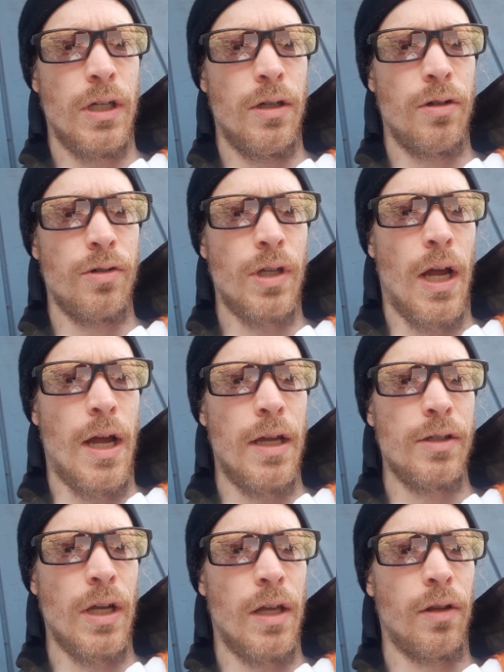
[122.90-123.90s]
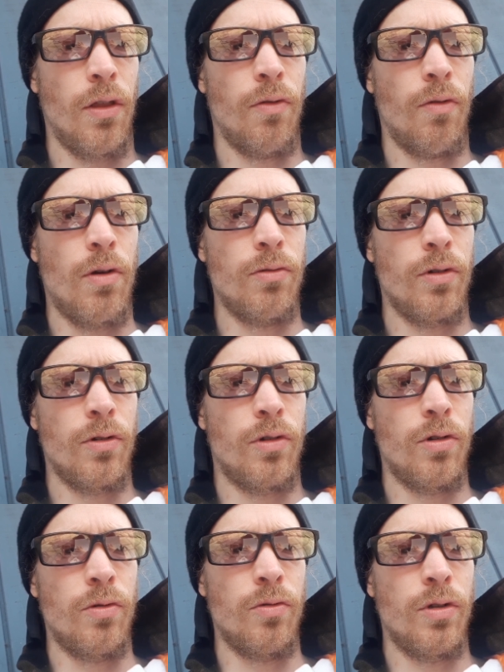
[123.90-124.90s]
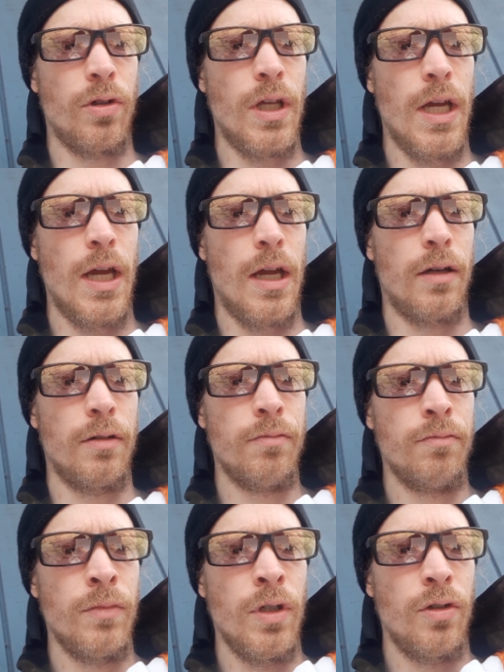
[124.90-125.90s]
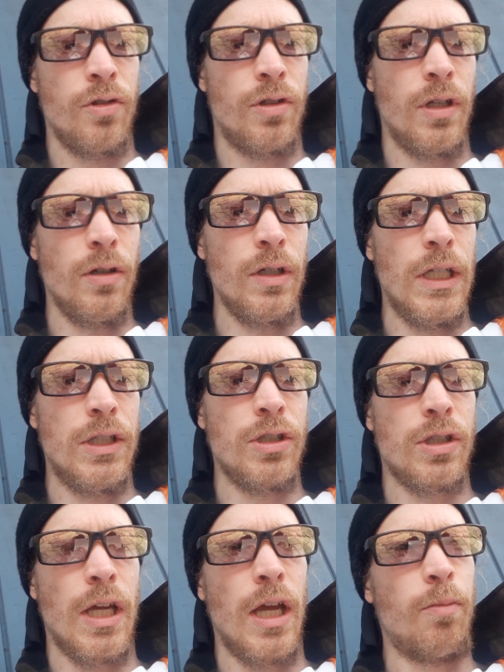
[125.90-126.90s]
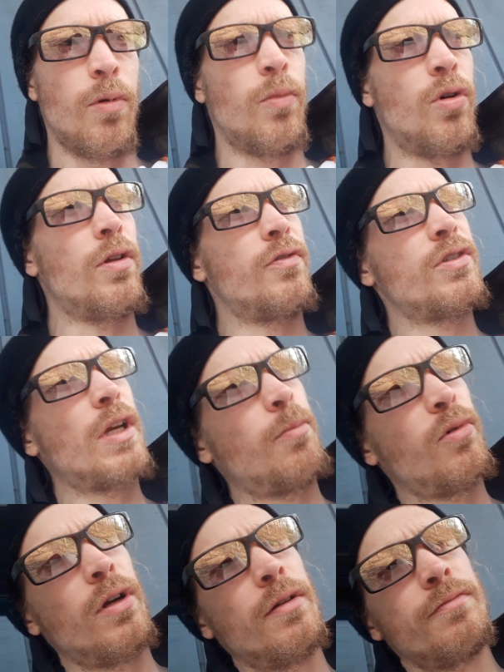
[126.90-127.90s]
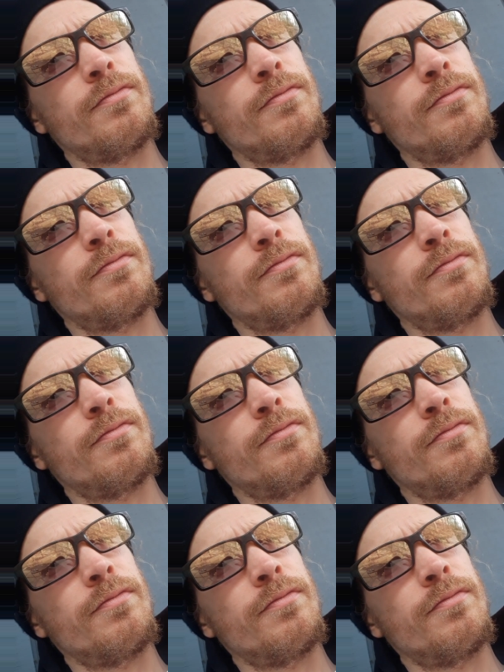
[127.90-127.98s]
ears, eyes, and the throat do to the head. Still, each is capable of separate